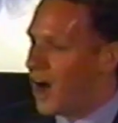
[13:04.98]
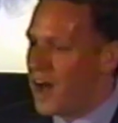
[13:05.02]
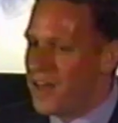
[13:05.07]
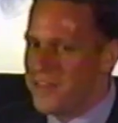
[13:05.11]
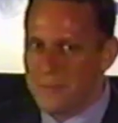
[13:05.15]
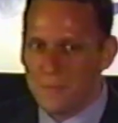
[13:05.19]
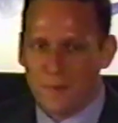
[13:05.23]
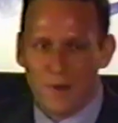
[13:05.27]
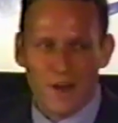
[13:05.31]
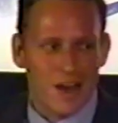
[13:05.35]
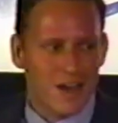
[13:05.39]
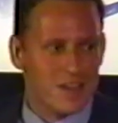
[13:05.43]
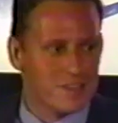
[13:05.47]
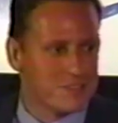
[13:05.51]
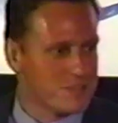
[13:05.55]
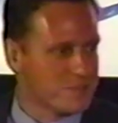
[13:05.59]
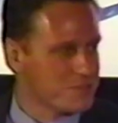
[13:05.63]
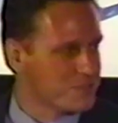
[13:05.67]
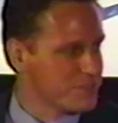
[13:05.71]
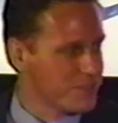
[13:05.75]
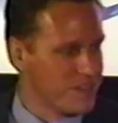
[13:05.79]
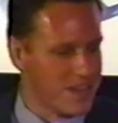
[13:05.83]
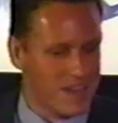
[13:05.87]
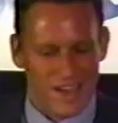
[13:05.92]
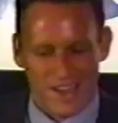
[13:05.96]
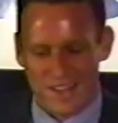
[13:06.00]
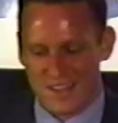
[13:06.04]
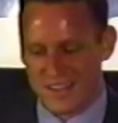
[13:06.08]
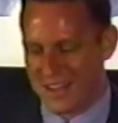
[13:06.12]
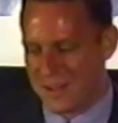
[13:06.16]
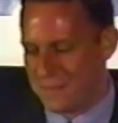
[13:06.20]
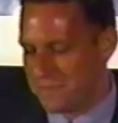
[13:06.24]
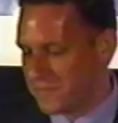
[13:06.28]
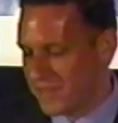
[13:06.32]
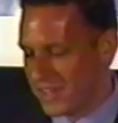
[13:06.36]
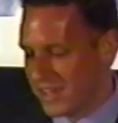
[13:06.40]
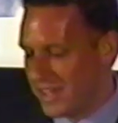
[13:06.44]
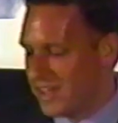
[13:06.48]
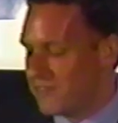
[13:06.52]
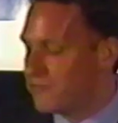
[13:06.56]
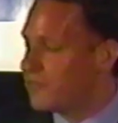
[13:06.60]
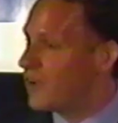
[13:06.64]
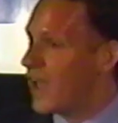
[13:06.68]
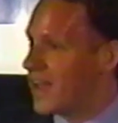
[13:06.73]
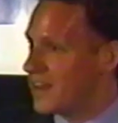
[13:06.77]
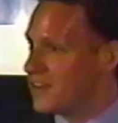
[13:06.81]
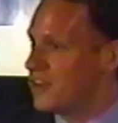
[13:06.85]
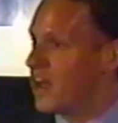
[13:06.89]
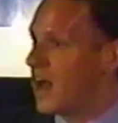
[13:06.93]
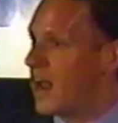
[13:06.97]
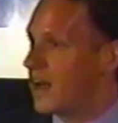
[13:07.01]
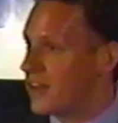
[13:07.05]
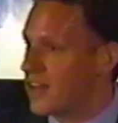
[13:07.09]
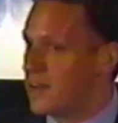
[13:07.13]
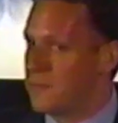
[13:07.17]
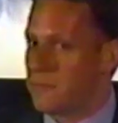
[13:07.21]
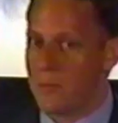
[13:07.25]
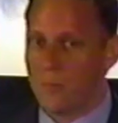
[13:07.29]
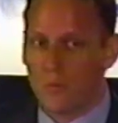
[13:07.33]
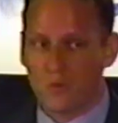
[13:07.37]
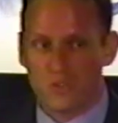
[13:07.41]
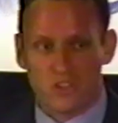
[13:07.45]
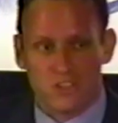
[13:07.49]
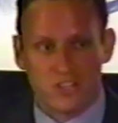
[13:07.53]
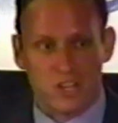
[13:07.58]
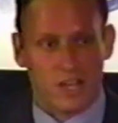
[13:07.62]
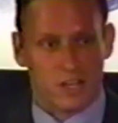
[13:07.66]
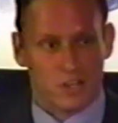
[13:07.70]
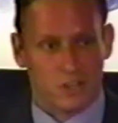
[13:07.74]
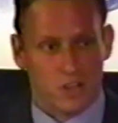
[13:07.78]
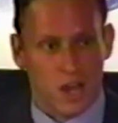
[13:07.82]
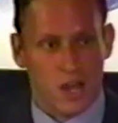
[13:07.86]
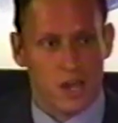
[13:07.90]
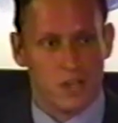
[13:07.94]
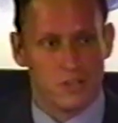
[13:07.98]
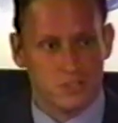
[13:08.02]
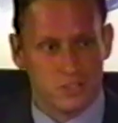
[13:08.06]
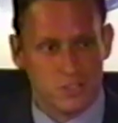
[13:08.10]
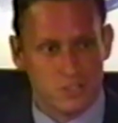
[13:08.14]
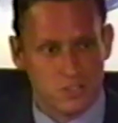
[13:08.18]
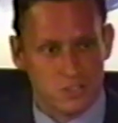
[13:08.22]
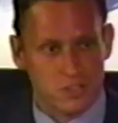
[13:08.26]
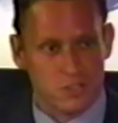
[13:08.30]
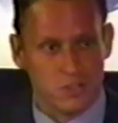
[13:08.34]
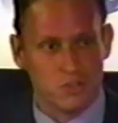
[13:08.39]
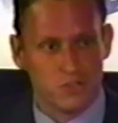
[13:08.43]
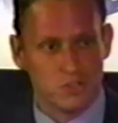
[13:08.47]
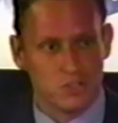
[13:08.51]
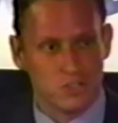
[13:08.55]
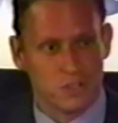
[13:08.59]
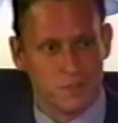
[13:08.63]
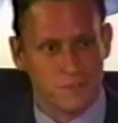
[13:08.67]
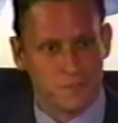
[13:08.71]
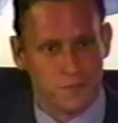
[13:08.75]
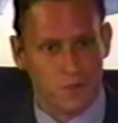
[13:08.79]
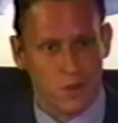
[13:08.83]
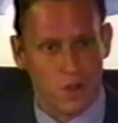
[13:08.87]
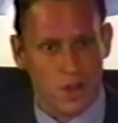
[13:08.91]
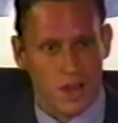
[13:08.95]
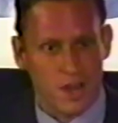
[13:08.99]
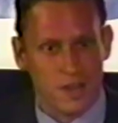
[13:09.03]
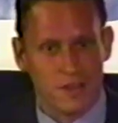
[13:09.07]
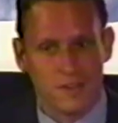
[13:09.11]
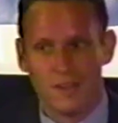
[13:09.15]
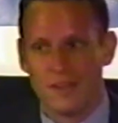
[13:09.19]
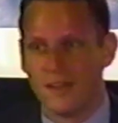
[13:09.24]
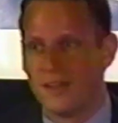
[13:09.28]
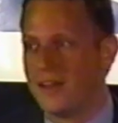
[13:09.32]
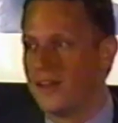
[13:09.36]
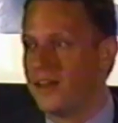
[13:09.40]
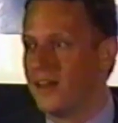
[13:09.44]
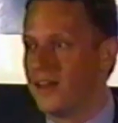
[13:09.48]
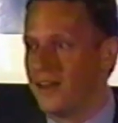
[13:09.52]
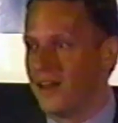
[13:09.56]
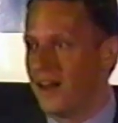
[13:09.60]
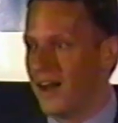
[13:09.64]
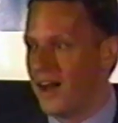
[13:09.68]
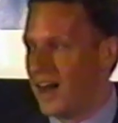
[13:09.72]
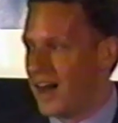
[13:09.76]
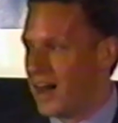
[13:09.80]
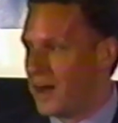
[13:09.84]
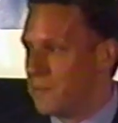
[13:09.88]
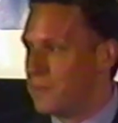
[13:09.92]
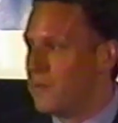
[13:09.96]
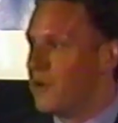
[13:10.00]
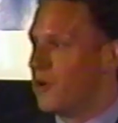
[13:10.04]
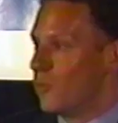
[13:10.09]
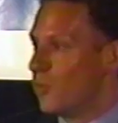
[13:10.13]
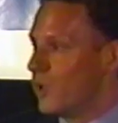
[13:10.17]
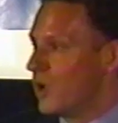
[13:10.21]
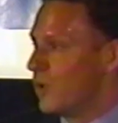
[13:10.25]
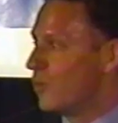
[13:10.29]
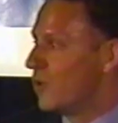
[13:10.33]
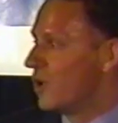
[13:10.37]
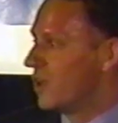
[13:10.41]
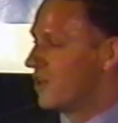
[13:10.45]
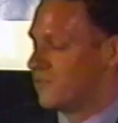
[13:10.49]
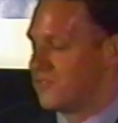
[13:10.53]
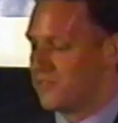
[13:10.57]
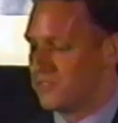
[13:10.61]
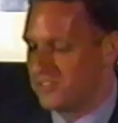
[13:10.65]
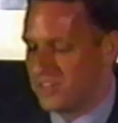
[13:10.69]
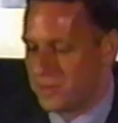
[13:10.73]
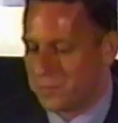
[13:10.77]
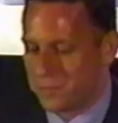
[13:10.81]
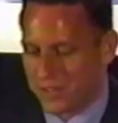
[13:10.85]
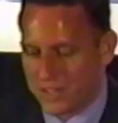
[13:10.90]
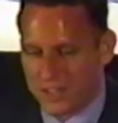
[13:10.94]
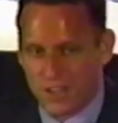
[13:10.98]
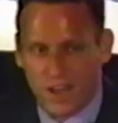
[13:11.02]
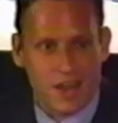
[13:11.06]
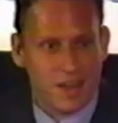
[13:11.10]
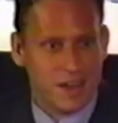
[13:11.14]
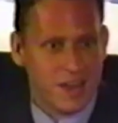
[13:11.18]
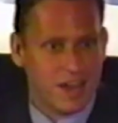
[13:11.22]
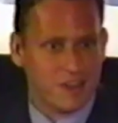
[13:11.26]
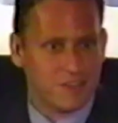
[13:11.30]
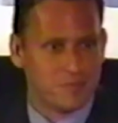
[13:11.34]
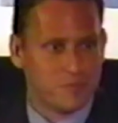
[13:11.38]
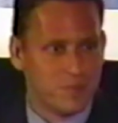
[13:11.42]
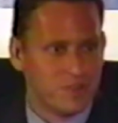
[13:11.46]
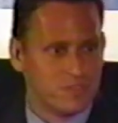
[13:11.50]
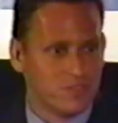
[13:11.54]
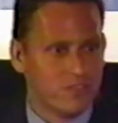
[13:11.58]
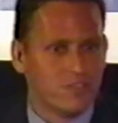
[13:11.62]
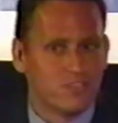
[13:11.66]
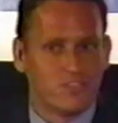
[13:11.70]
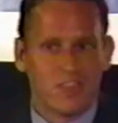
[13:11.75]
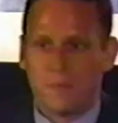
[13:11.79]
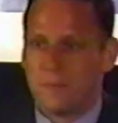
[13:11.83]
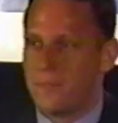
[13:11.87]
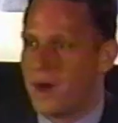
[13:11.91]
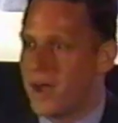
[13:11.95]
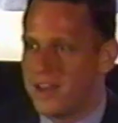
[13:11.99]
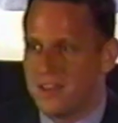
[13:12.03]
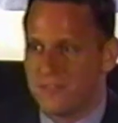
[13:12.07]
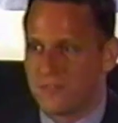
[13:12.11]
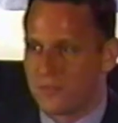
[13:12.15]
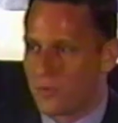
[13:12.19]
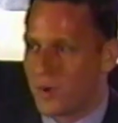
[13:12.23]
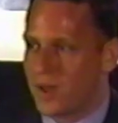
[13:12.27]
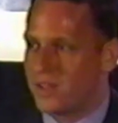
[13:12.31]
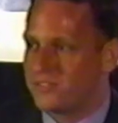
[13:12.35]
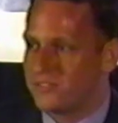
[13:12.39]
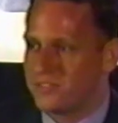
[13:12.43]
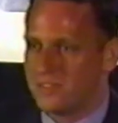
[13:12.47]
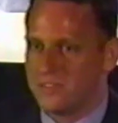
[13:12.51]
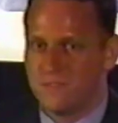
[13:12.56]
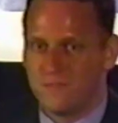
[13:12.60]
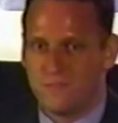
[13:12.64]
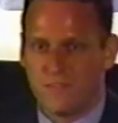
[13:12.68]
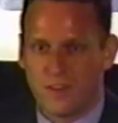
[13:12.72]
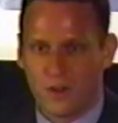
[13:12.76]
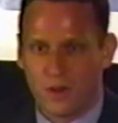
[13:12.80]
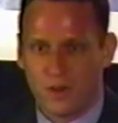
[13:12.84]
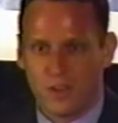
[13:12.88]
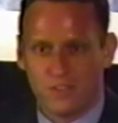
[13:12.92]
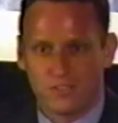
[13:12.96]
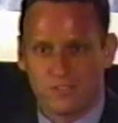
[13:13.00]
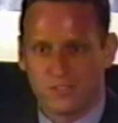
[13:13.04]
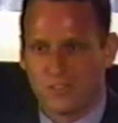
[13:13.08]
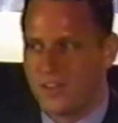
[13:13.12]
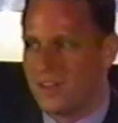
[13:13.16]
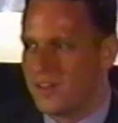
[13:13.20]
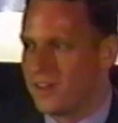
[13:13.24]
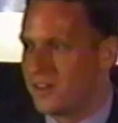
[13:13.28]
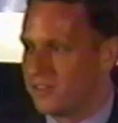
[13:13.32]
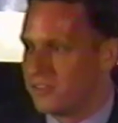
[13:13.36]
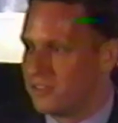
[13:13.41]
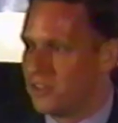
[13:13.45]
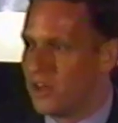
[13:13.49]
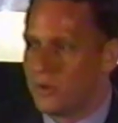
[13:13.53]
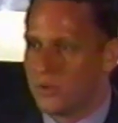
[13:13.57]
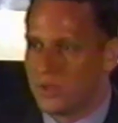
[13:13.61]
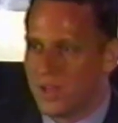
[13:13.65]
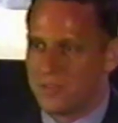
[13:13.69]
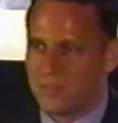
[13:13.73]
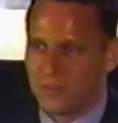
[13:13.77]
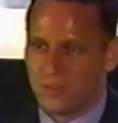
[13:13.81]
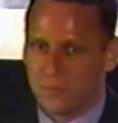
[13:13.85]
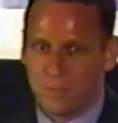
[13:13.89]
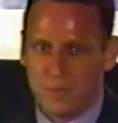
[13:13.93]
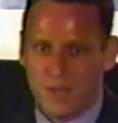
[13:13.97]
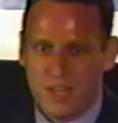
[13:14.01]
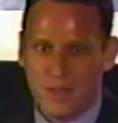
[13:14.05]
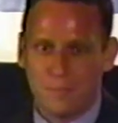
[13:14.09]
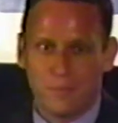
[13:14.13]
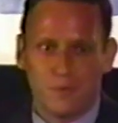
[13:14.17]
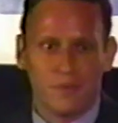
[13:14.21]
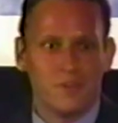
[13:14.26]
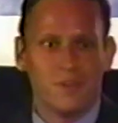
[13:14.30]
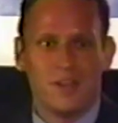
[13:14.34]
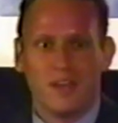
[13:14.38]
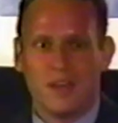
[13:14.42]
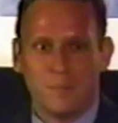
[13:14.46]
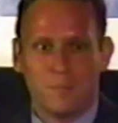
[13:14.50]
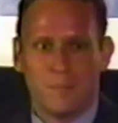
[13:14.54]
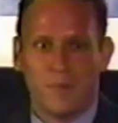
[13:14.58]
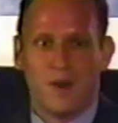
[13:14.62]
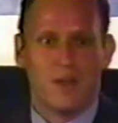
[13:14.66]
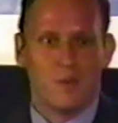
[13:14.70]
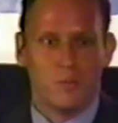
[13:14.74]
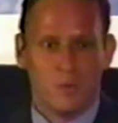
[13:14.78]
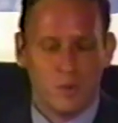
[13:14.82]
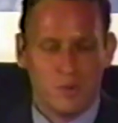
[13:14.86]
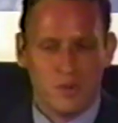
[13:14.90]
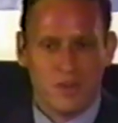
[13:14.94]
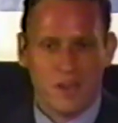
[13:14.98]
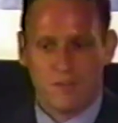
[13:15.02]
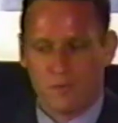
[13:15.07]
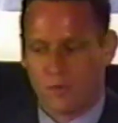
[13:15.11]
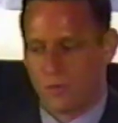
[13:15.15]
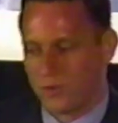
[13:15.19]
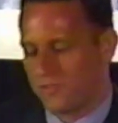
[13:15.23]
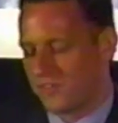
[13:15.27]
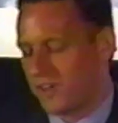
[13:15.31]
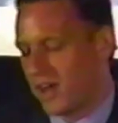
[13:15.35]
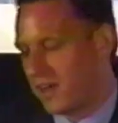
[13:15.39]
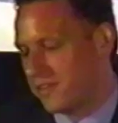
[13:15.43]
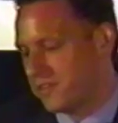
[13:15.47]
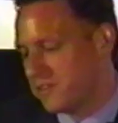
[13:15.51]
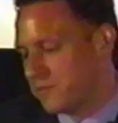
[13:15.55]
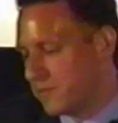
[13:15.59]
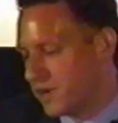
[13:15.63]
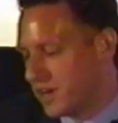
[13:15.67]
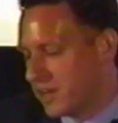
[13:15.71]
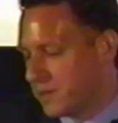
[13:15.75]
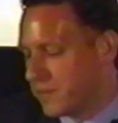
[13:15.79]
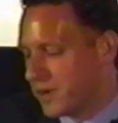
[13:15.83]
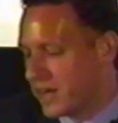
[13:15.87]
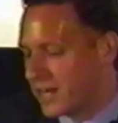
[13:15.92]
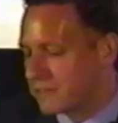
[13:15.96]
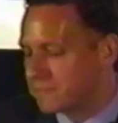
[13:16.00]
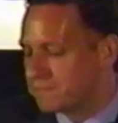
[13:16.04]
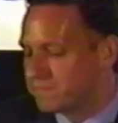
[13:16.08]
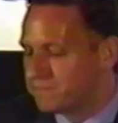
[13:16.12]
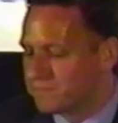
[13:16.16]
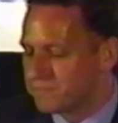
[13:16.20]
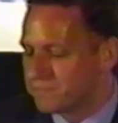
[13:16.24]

the positive side, if we had not come up with a technology solution to fraud, we would have simply gone out of business. They might have arrested various low-level people, but we never would have gotten the money back.